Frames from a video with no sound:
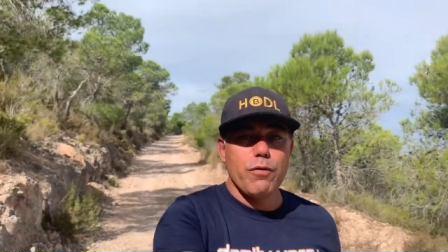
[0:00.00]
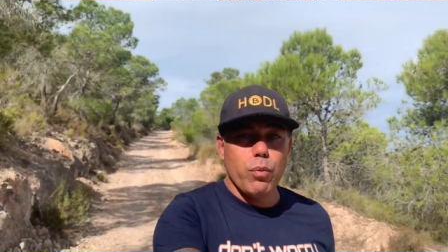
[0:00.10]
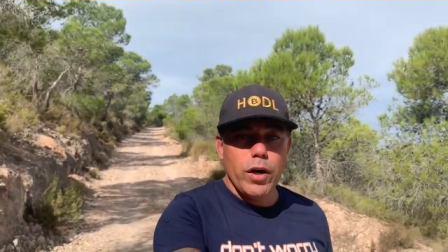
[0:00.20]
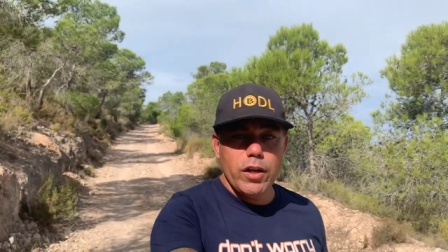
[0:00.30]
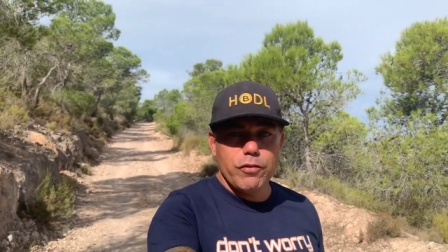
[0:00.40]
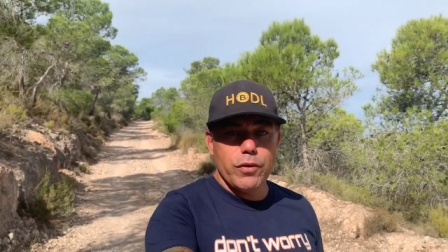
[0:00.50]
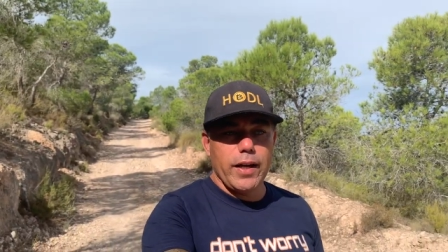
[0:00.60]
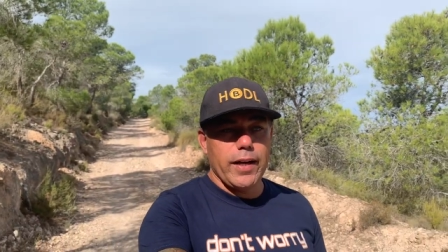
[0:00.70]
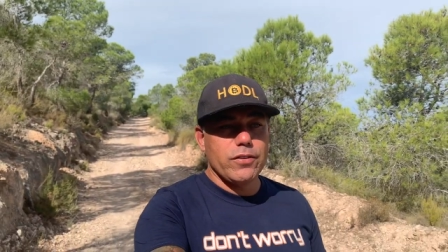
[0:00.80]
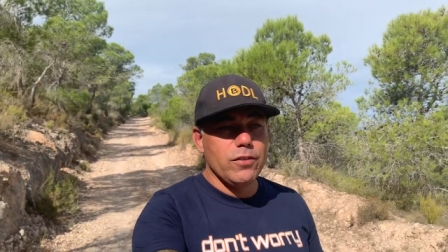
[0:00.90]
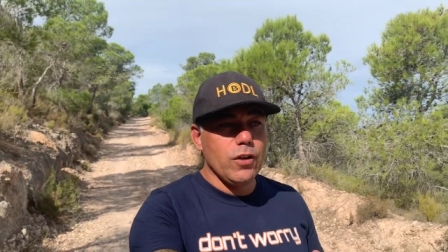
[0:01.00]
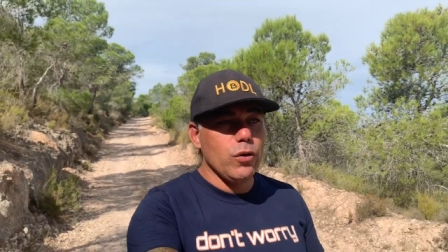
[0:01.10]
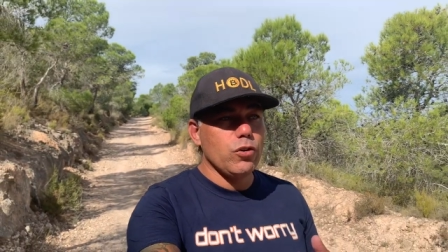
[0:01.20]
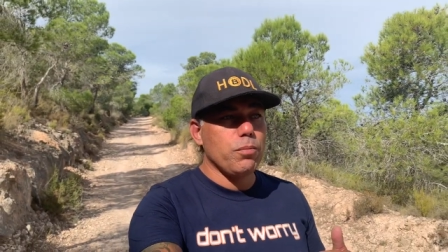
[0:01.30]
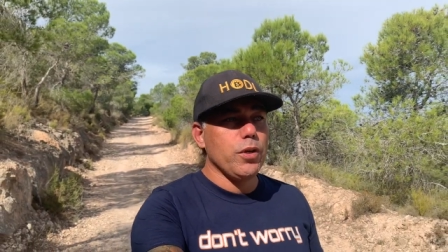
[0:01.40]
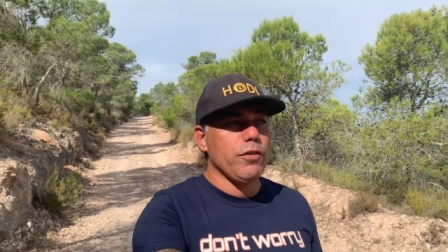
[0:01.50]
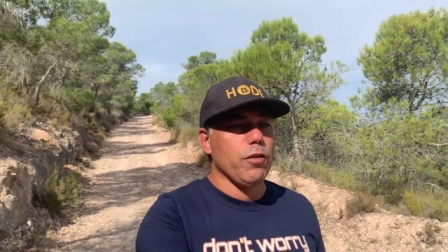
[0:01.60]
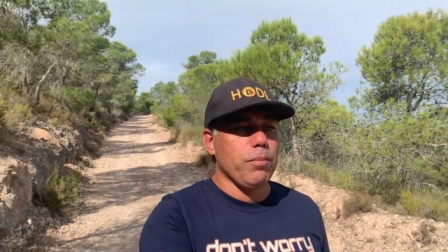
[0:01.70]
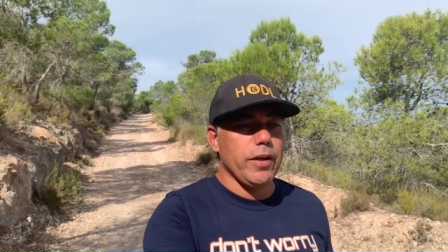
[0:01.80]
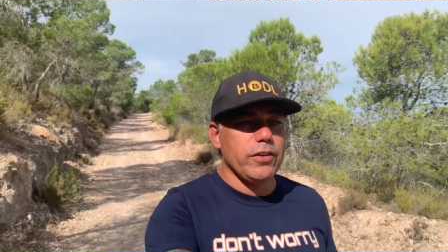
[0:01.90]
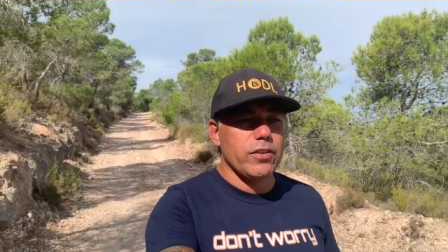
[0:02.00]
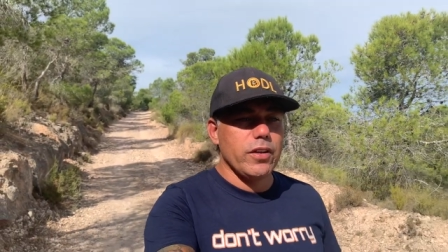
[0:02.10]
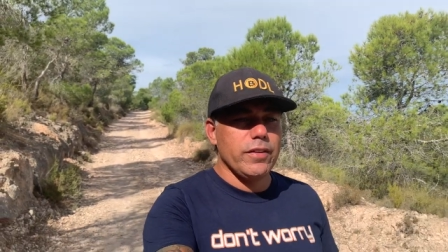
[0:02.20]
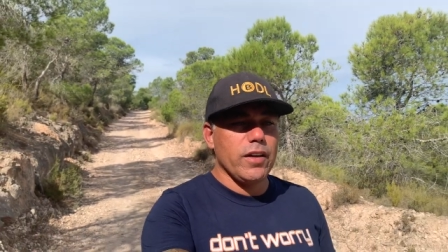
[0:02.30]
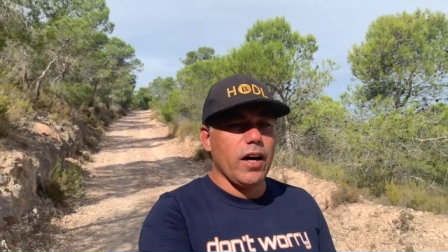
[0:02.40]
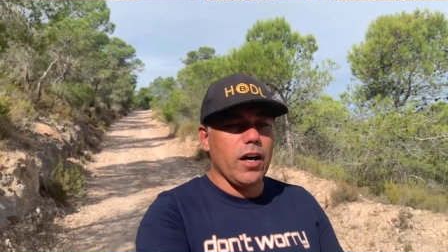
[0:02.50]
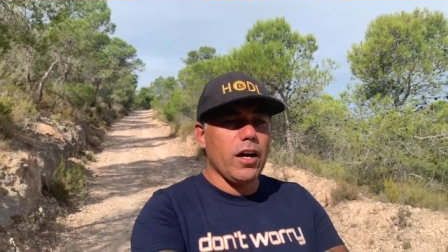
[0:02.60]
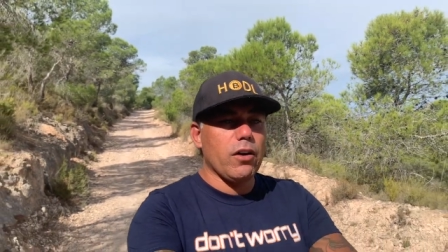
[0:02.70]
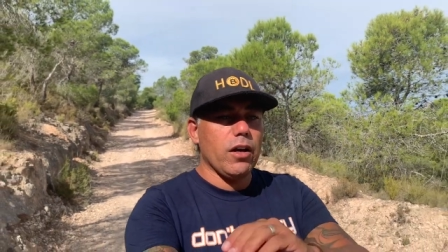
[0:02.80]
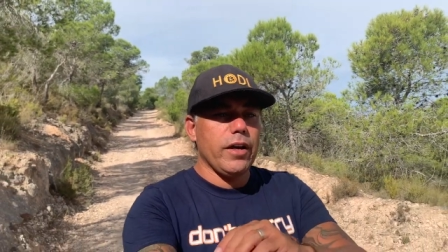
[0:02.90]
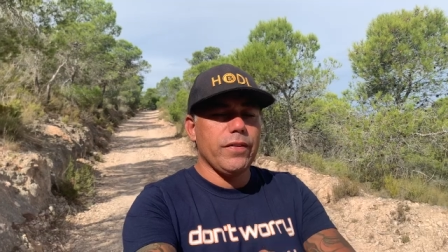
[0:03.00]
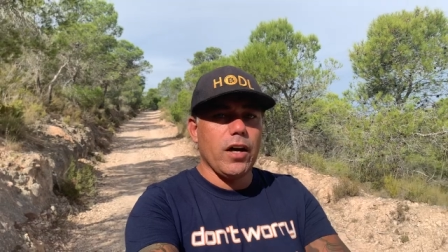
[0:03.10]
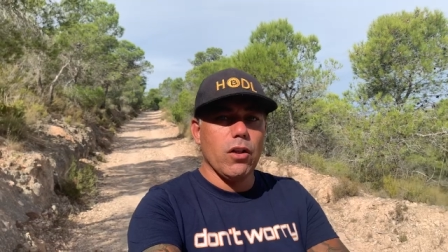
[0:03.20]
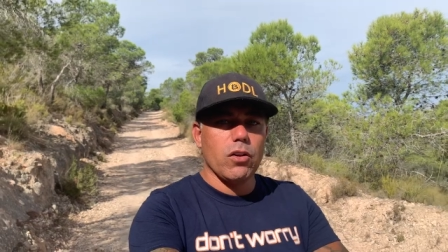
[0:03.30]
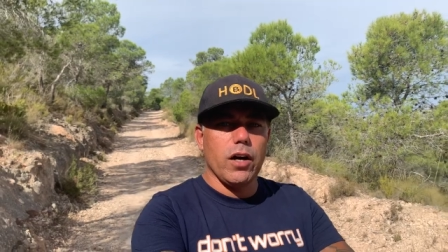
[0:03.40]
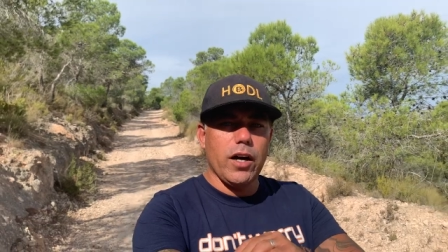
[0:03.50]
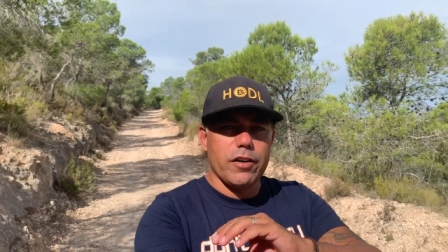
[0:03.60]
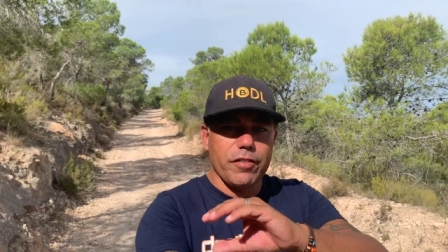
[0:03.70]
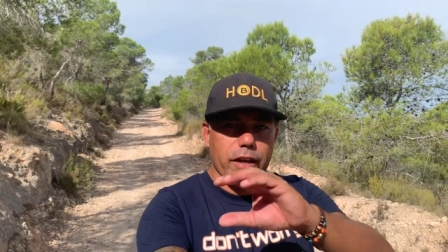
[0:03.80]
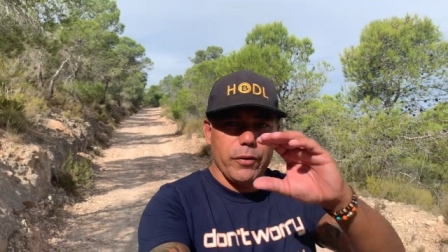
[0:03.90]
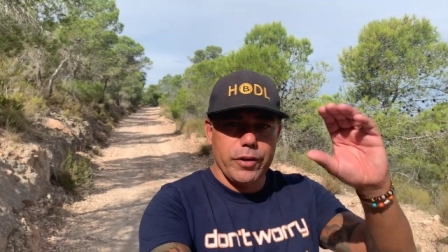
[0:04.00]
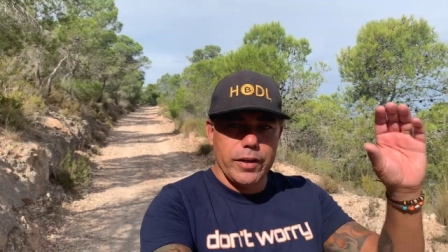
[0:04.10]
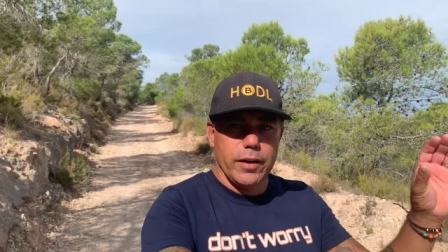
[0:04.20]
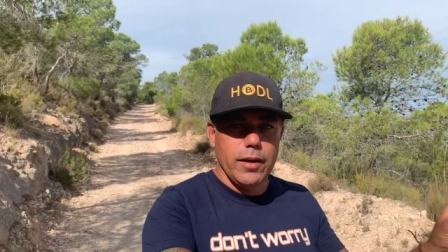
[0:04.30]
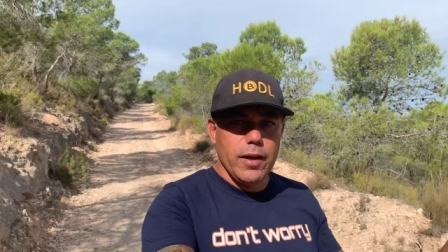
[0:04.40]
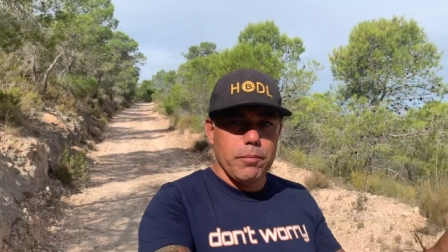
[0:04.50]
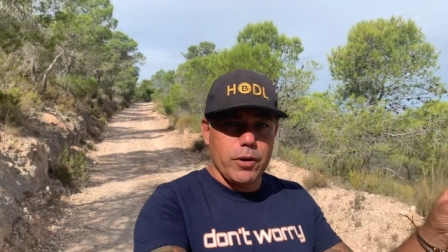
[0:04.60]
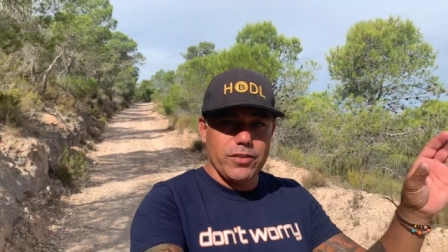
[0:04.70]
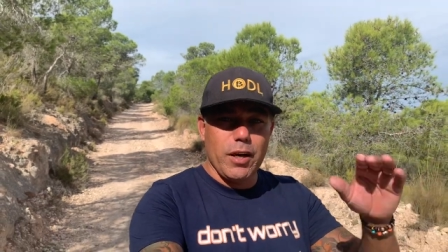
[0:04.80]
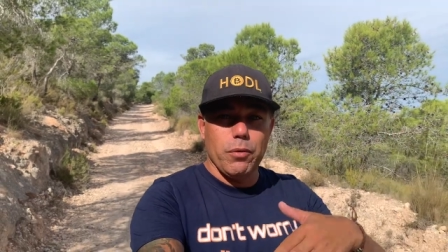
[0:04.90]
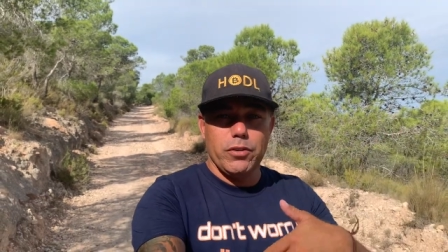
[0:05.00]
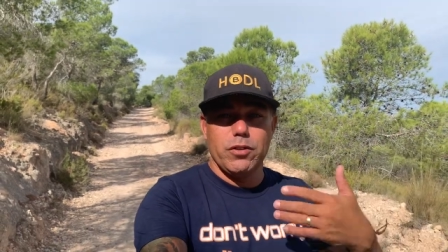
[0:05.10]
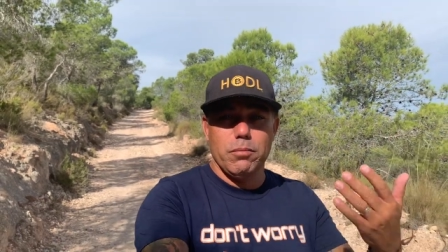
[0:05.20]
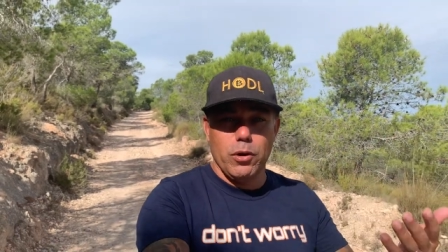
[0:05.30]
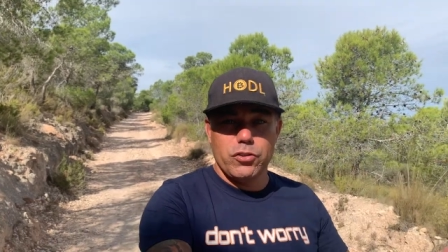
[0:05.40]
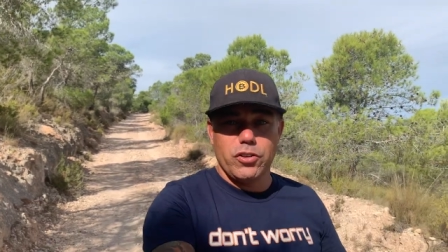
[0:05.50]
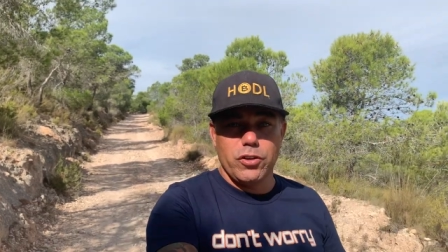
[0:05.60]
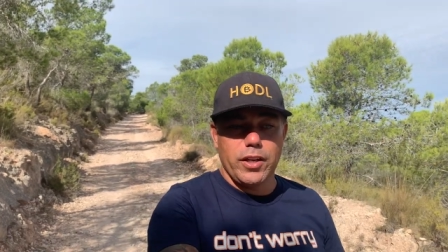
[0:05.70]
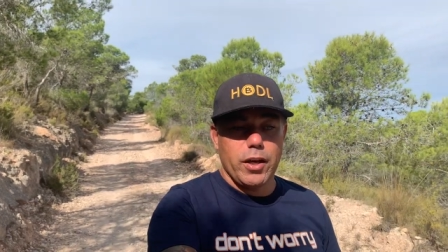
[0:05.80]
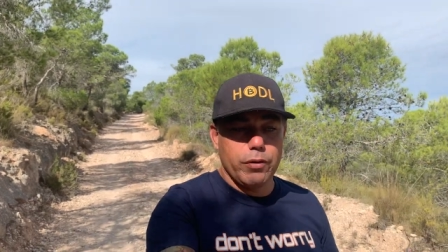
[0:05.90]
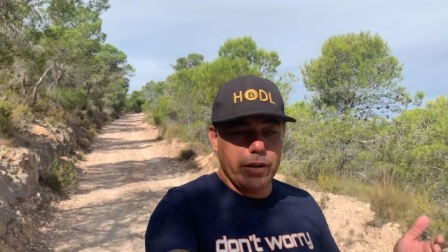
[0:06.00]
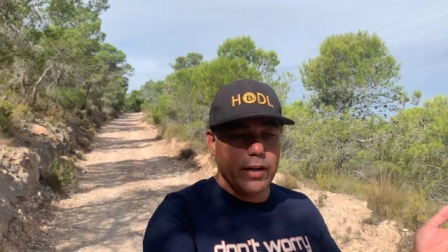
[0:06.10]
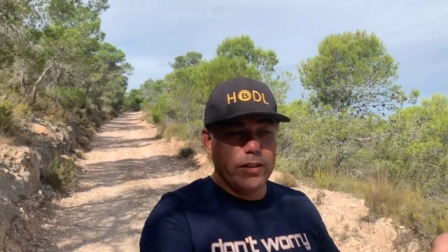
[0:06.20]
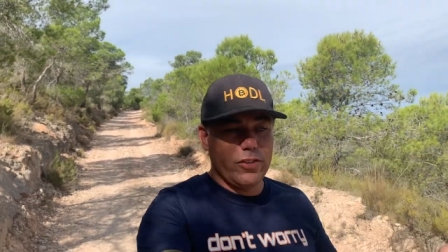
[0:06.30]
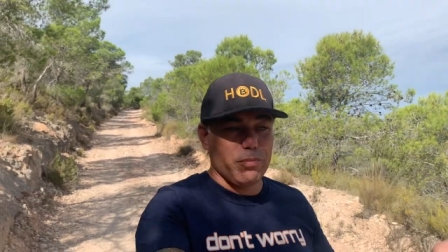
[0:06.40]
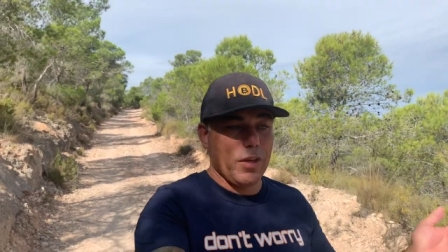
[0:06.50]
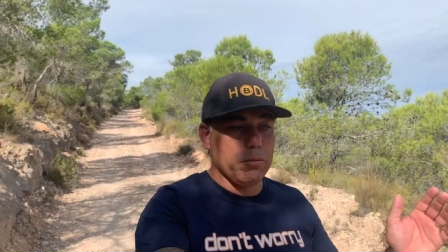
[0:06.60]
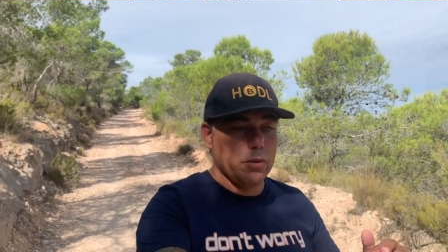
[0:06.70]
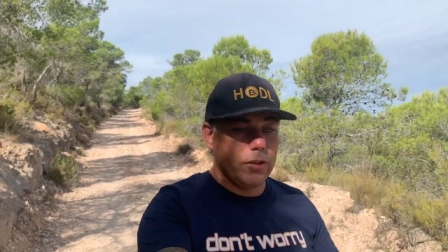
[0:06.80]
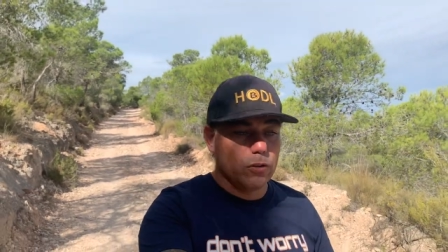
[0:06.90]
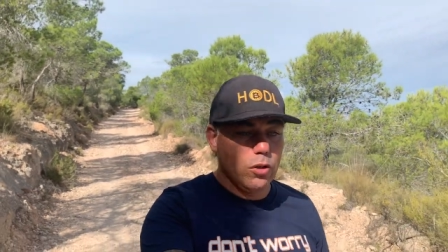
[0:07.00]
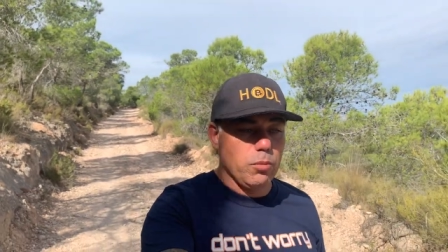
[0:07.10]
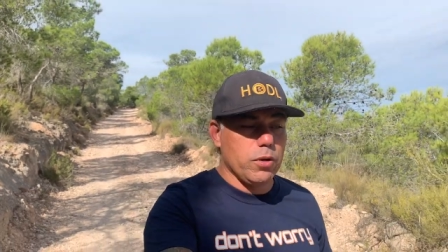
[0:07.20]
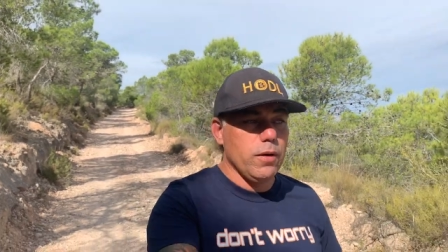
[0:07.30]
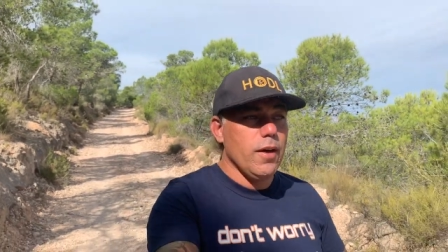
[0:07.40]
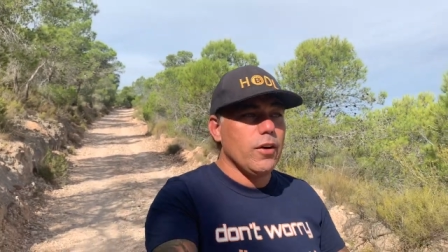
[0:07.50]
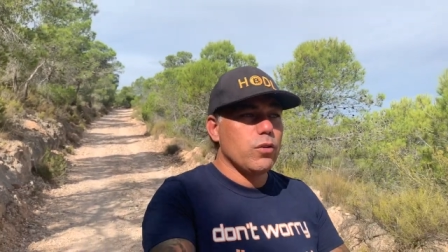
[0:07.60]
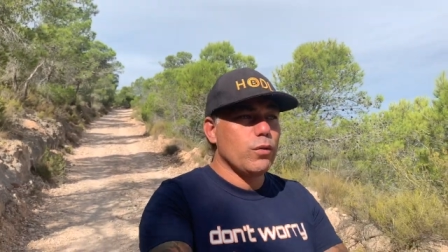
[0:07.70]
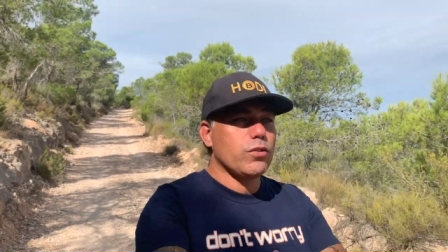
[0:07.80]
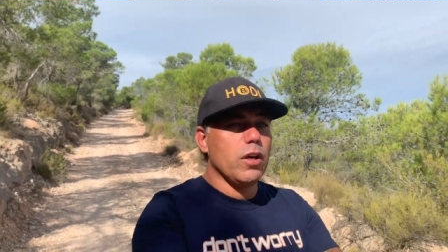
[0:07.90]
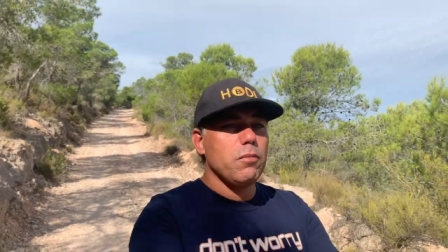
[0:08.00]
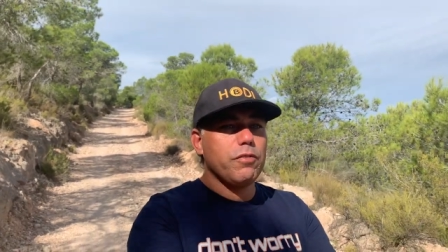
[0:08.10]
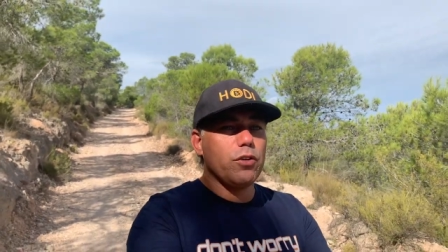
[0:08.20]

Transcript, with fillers: one of you guys knows a beautiful place in the Al in the Algarve area, because that one is the most sunny area in September and October. So if some of